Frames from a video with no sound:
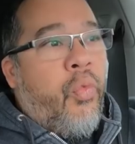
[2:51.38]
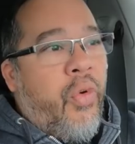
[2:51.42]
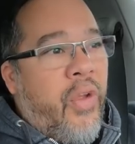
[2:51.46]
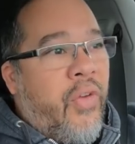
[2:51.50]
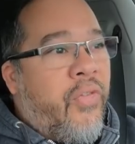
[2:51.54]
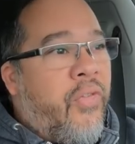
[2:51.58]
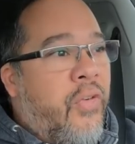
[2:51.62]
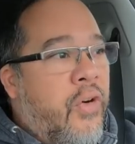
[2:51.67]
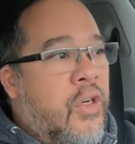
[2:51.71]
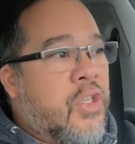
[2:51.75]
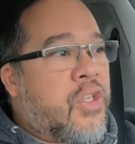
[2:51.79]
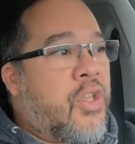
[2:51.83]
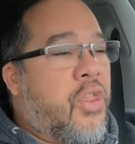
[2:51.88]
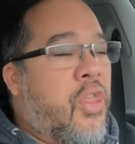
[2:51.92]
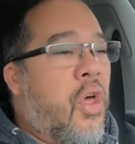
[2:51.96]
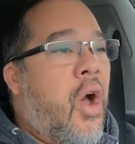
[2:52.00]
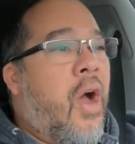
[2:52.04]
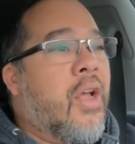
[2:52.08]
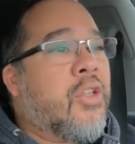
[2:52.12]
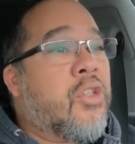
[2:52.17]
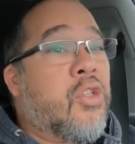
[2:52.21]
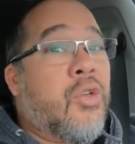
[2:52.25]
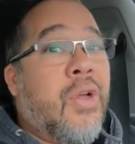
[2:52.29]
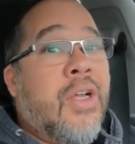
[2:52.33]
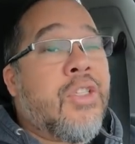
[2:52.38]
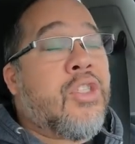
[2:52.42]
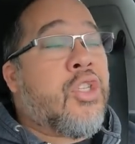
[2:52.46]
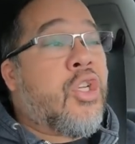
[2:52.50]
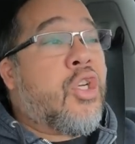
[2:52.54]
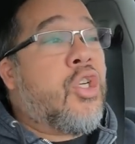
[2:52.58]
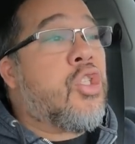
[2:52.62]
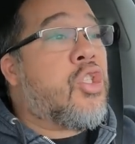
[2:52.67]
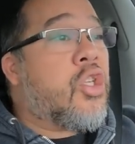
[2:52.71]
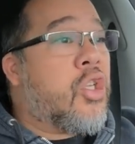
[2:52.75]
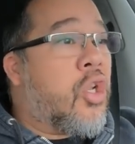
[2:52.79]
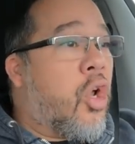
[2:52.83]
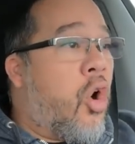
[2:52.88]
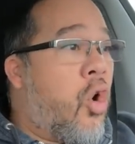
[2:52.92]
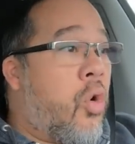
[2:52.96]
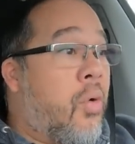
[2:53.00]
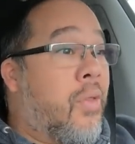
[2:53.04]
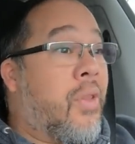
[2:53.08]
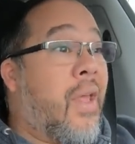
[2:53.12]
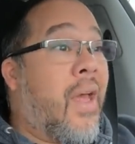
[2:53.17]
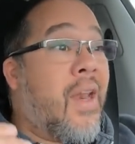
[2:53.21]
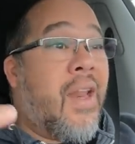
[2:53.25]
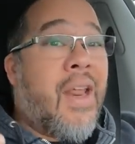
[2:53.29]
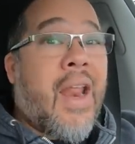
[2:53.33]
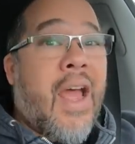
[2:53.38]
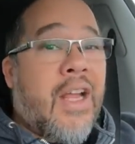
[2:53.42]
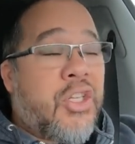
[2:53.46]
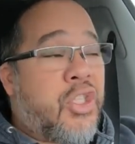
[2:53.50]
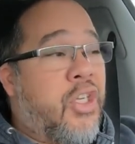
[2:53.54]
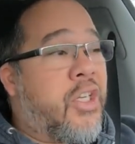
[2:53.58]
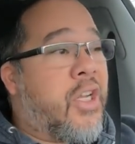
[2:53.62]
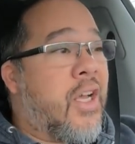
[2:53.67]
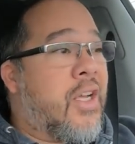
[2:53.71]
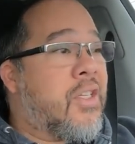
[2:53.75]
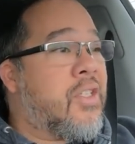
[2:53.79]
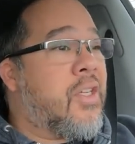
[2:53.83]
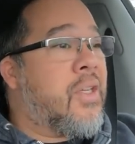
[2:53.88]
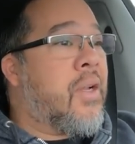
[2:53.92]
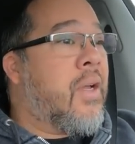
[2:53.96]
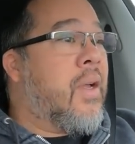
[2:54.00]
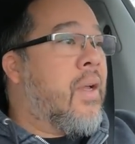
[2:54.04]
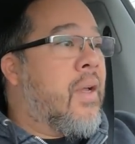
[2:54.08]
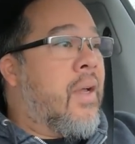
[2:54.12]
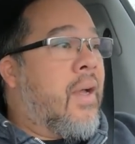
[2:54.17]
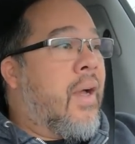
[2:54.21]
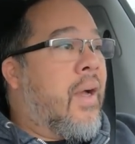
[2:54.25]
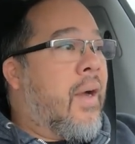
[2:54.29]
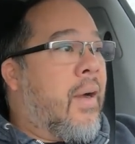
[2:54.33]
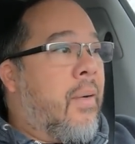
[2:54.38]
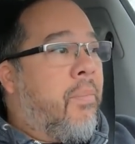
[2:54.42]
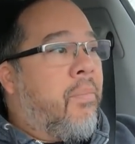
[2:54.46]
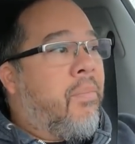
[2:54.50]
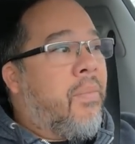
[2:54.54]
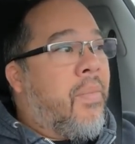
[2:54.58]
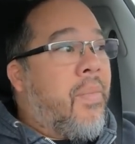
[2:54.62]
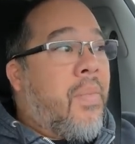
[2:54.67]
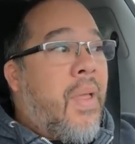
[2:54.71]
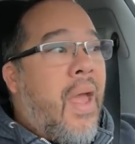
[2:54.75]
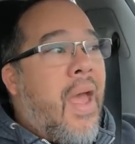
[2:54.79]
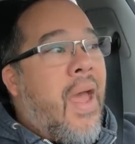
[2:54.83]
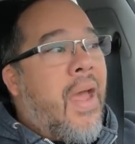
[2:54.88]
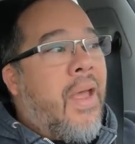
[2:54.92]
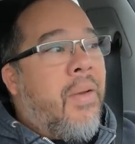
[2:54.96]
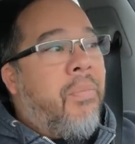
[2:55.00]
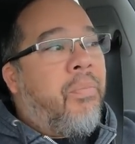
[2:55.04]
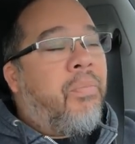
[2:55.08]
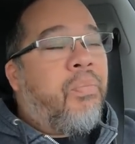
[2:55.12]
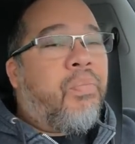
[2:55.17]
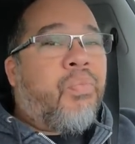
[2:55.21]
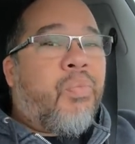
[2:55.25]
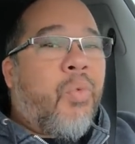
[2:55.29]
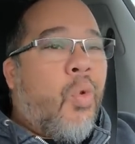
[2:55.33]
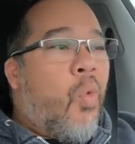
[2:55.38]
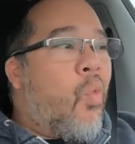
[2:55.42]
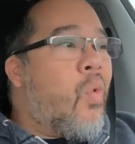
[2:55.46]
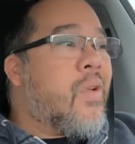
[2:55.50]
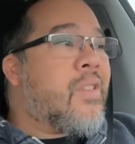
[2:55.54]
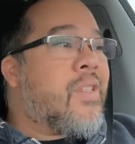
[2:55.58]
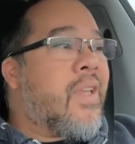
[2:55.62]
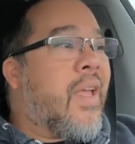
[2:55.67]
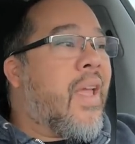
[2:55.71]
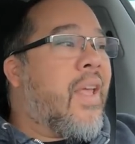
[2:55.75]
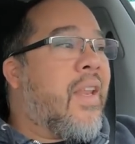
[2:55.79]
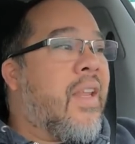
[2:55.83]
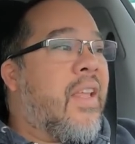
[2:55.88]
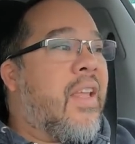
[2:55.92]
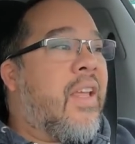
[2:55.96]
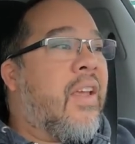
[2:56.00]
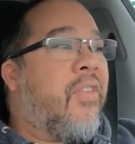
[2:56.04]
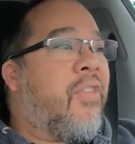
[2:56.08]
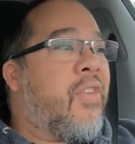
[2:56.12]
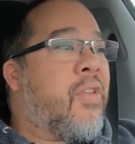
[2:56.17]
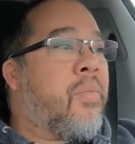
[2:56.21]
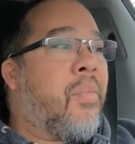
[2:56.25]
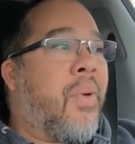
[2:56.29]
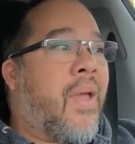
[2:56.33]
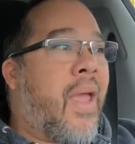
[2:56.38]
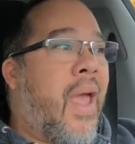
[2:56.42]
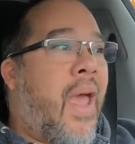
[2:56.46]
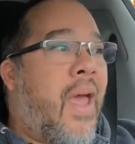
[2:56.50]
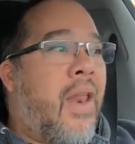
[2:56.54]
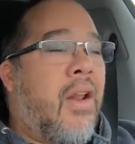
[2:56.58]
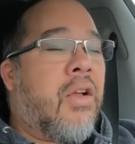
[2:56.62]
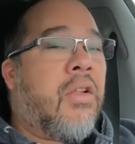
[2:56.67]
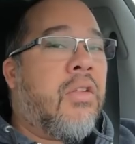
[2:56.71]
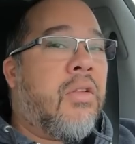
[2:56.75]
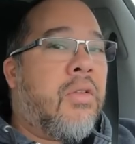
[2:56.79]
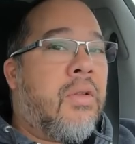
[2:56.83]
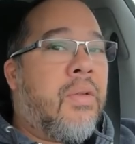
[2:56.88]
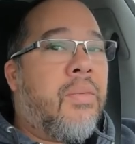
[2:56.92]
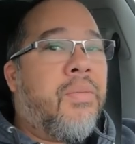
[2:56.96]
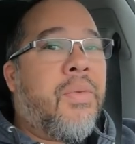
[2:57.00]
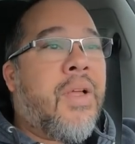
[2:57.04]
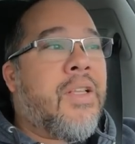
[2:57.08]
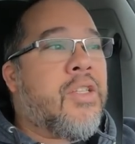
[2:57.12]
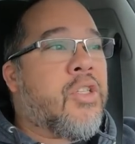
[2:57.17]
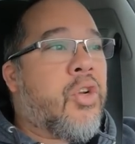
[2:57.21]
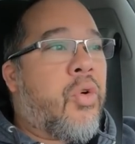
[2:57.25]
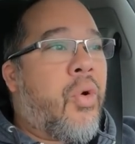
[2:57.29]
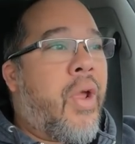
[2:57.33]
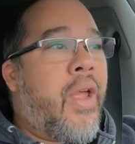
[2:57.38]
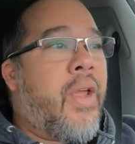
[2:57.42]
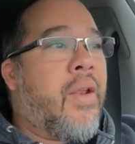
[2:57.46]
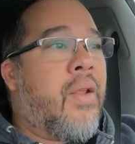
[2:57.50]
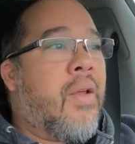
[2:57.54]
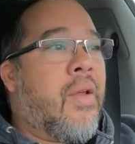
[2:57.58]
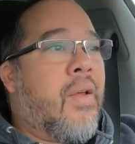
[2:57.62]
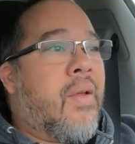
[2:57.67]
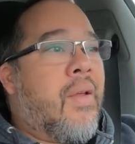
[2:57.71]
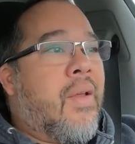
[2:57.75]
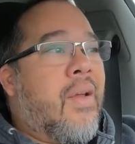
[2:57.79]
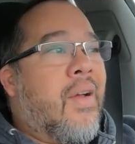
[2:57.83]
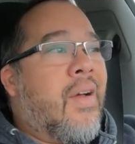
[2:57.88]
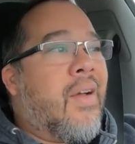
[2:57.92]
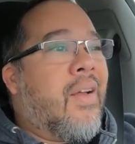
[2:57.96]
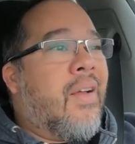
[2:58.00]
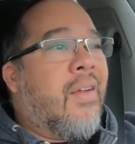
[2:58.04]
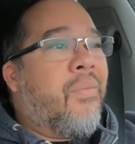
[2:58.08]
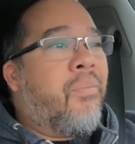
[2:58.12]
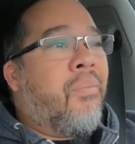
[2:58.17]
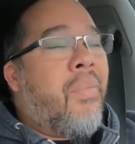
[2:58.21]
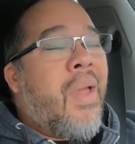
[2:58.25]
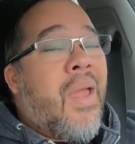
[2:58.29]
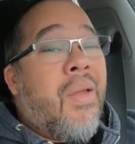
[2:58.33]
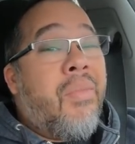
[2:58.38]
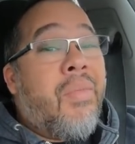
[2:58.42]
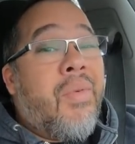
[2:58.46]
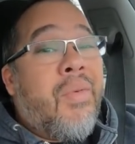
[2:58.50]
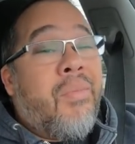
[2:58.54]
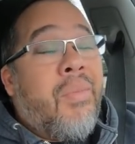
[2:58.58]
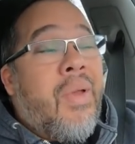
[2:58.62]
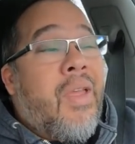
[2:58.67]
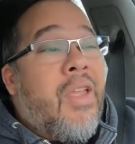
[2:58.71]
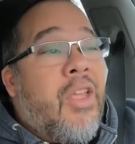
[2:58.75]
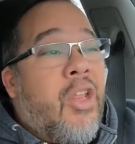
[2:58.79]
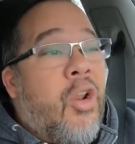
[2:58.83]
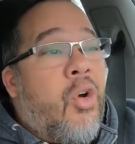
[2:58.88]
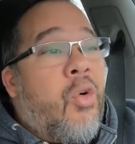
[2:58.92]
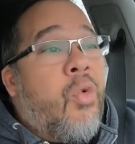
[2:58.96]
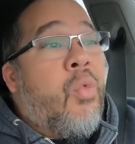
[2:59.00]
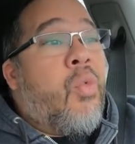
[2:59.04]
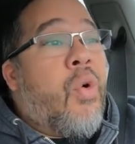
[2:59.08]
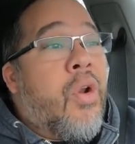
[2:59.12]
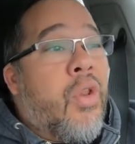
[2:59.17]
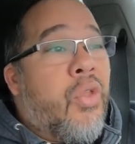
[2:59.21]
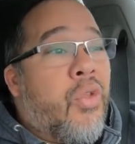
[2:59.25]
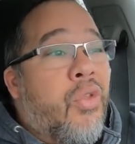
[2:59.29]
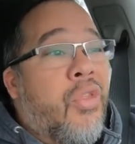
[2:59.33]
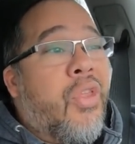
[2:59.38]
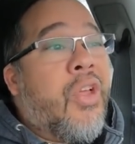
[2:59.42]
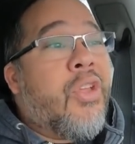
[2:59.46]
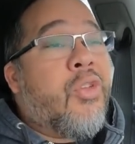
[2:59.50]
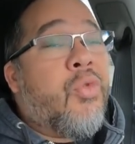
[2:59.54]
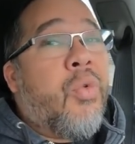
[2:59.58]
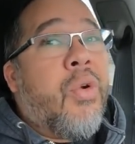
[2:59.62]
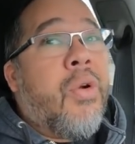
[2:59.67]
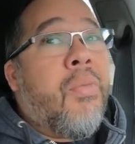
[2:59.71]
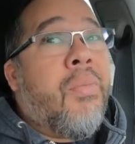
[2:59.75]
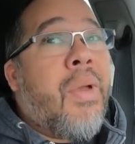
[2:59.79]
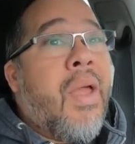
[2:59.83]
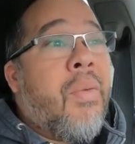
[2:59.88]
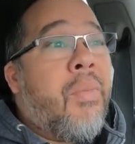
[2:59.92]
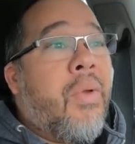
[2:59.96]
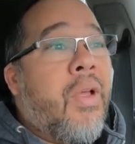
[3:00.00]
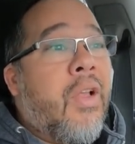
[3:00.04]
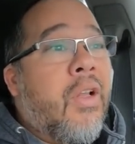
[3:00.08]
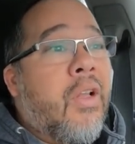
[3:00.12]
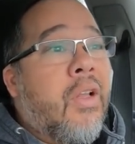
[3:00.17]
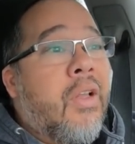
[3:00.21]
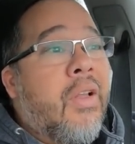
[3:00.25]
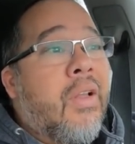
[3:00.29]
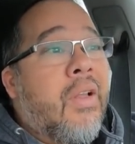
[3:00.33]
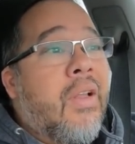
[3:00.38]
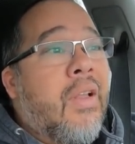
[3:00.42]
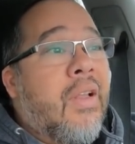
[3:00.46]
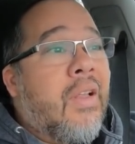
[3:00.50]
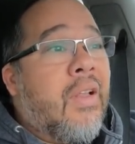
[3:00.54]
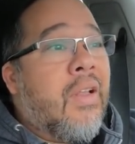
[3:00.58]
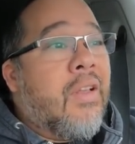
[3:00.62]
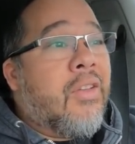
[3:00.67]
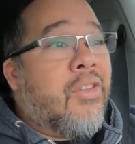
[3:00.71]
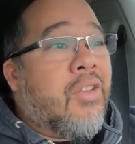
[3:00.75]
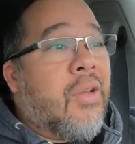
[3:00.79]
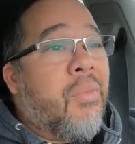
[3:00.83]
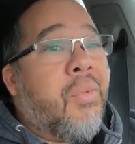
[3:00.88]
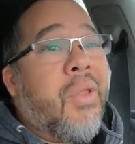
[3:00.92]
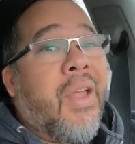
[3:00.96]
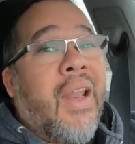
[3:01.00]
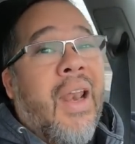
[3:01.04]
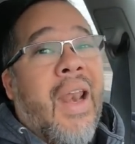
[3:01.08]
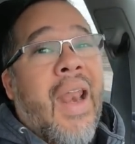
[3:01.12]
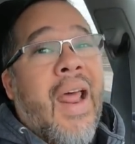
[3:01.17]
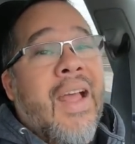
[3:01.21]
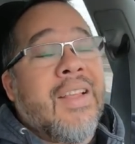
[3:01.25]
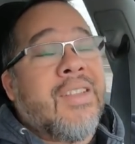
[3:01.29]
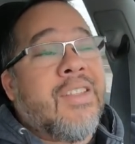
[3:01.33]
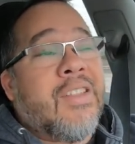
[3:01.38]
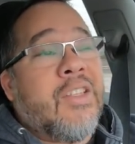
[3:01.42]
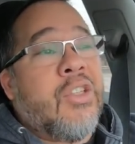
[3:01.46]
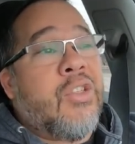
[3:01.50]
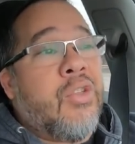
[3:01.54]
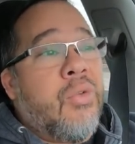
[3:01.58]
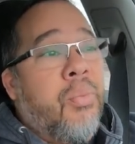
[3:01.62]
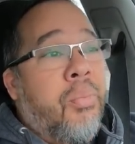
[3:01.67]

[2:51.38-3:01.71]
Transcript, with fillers: we first thought, so that's good to know that it actually does it. Um, and once again, if it's mechanical, that's great. Um, maybe, you know, one of those things where maybe a, uh, something less to